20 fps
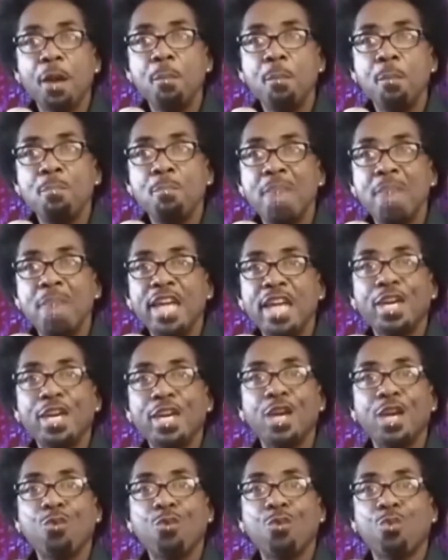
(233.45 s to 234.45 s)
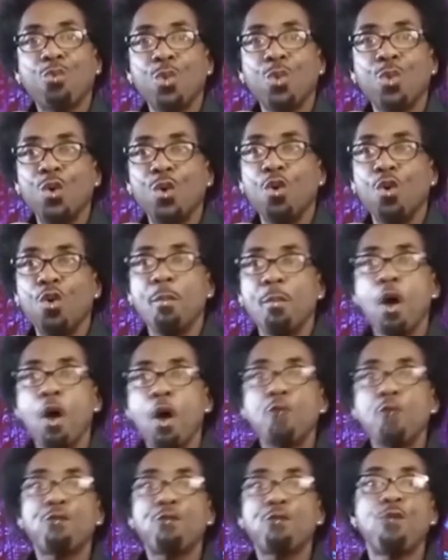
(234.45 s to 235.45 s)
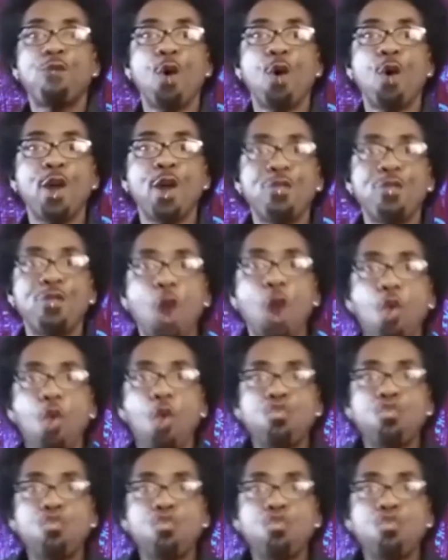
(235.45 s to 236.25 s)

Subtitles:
making room for the